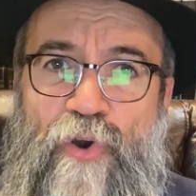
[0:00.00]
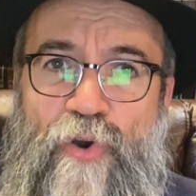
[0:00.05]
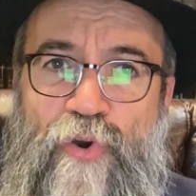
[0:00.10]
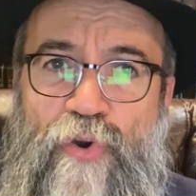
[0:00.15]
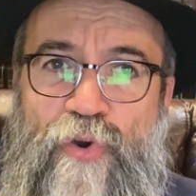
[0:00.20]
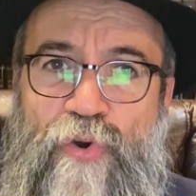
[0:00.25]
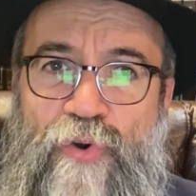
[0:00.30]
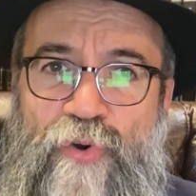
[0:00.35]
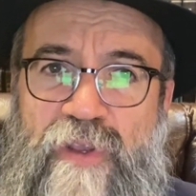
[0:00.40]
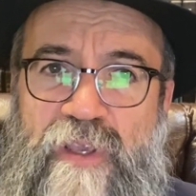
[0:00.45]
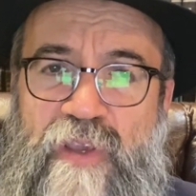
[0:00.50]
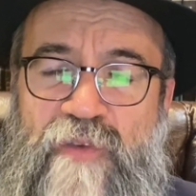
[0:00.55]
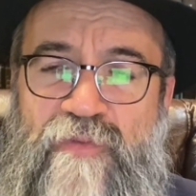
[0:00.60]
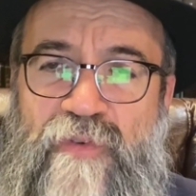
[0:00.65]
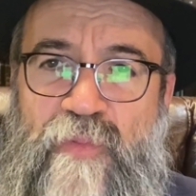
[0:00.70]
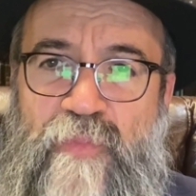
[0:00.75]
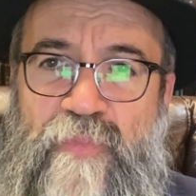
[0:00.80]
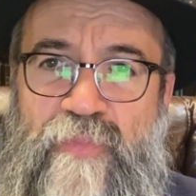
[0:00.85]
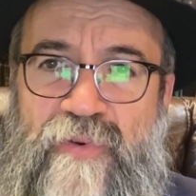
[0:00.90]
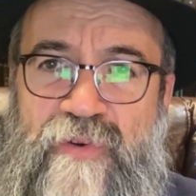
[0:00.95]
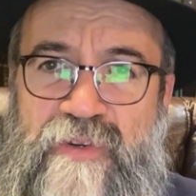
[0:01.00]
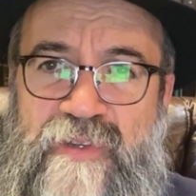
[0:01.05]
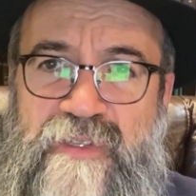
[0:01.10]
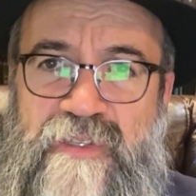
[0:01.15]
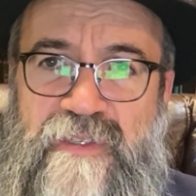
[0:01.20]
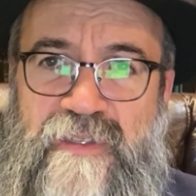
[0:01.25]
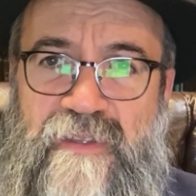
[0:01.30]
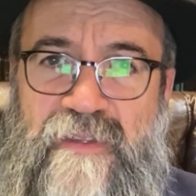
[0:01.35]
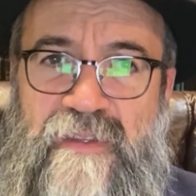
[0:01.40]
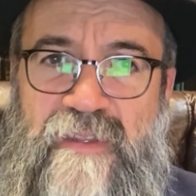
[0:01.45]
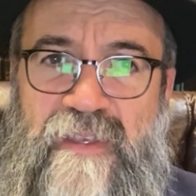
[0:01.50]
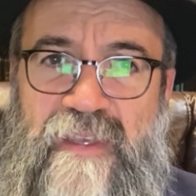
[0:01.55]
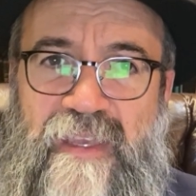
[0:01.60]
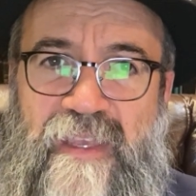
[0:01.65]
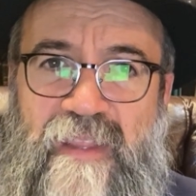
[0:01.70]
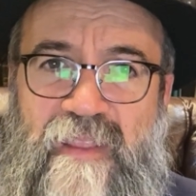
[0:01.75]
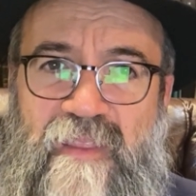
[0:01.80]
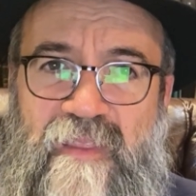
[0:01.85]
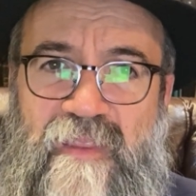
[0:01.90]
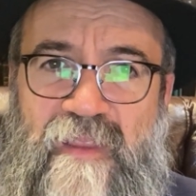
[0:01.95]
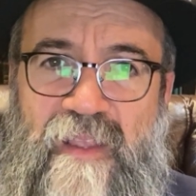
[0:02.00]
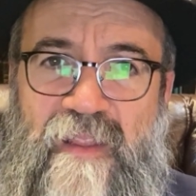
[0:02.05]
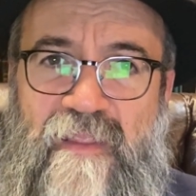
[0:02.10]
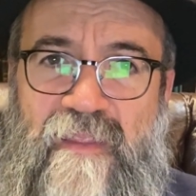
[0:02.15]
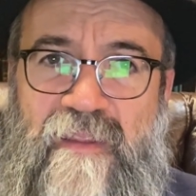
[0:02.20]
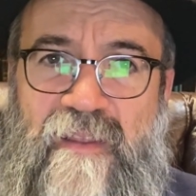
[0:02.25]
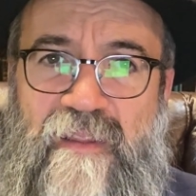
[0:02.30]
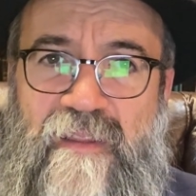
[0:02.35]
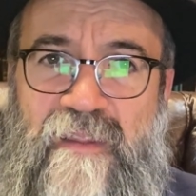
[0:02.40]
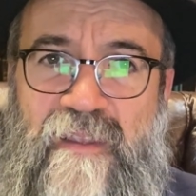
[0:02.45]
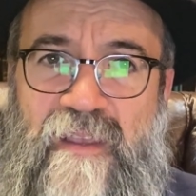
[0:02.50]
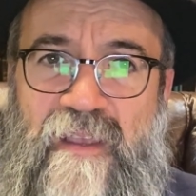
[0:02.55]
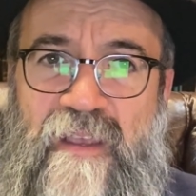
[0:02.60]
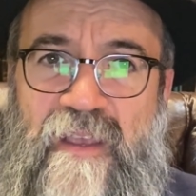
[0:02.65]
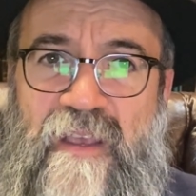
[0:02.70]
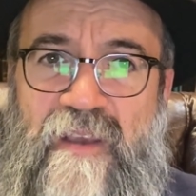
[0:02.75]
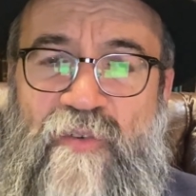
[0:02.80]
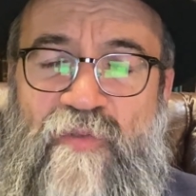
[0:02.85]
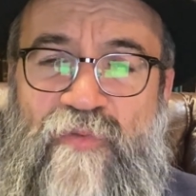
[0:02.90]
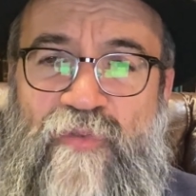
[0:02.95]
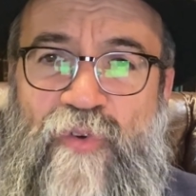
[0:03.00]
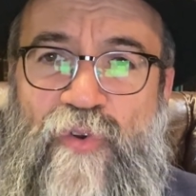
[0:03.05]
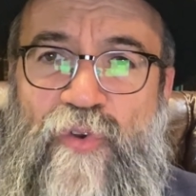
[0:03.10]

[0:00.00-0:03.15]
Or if a person intended for